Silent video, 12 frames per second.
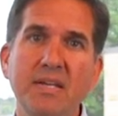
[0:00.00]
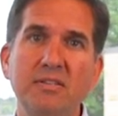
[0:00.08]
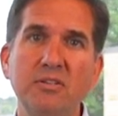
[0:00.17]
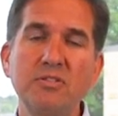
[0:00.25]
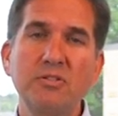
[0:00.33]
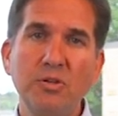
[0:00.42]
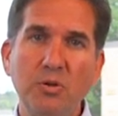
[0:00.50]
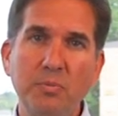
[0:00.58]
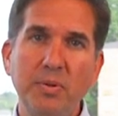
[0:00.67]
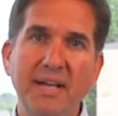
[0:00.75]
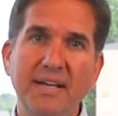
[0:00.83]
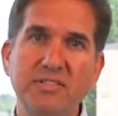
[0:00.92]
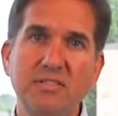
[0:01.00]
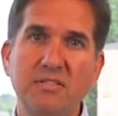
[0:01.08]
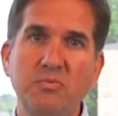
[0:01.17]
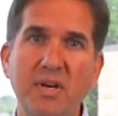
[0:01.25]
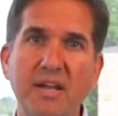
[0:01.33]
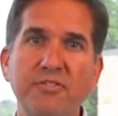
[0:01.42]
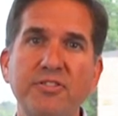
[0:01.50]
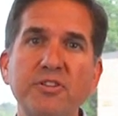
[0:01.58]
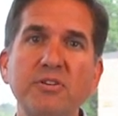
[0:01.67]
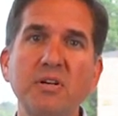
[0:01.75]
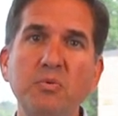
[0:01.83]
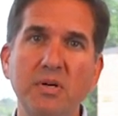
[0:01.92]
Those are toll plazas. We have
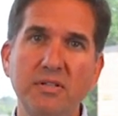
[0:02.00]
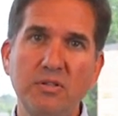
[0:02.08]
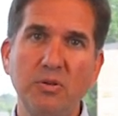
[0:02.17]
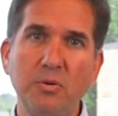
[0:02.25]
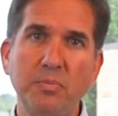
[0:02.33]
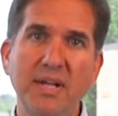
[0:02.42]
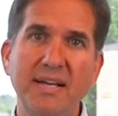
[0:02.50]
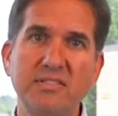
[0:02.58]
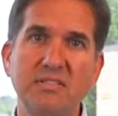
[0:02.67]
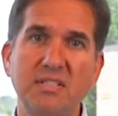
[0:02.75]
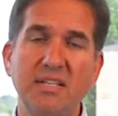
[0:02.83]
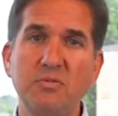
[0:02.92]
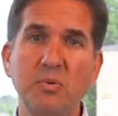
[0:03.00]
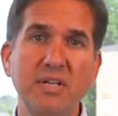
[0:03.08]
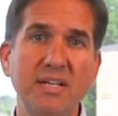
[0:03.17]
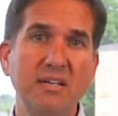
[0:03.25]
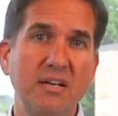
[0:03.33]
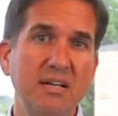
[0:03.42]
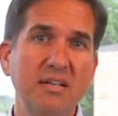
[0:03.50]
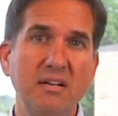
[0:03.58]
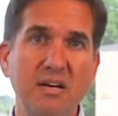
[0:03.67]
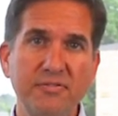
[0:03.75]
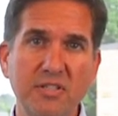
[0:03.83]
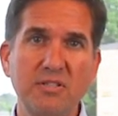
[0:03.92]
31 toll plazas. That's where you get on and
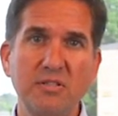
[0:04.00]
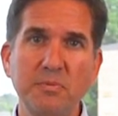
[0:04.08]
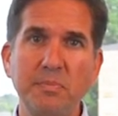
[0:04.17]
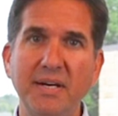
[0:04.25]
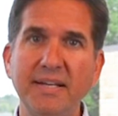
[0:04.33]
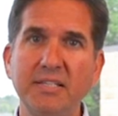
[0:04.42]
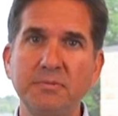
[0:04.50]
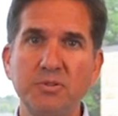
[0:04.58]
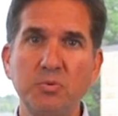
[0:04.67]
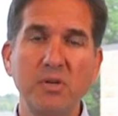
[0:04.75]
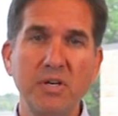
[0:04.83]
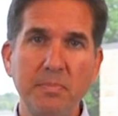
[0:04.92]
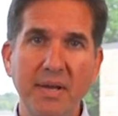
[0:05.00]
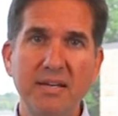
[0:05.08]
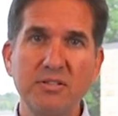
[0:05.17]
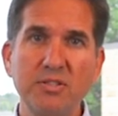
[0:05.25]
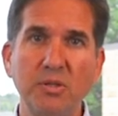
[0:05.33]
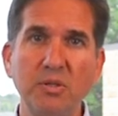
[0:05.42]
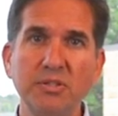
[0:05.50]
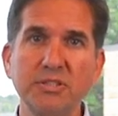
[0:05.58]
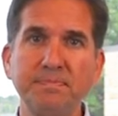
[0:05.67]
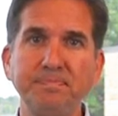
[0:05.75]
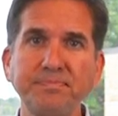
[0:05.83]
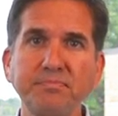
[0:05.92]
off the turnpike. It's where you pay your tolls.